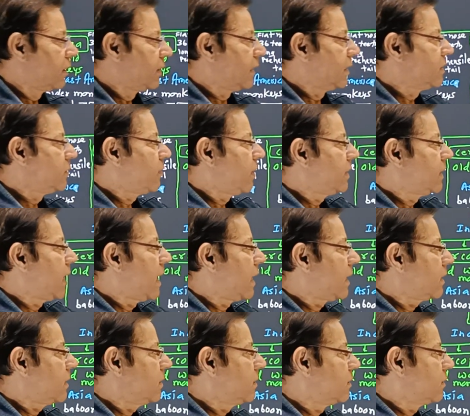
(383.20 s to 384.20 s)
That is why they
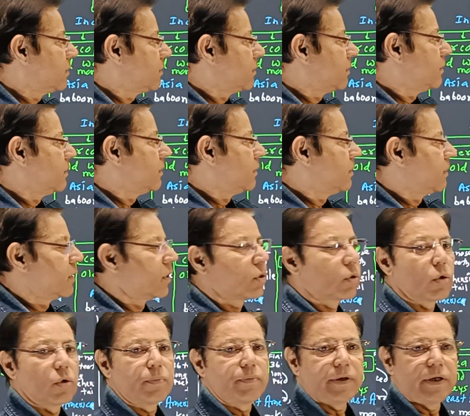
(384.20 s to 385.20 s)
are
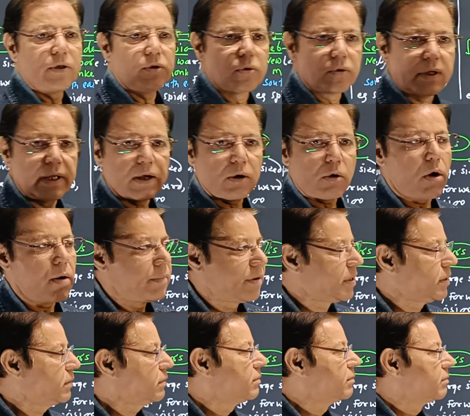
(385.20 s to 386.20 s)
grouped into a
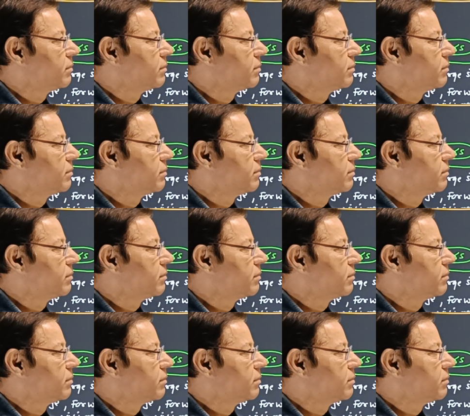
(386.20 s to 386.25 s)
common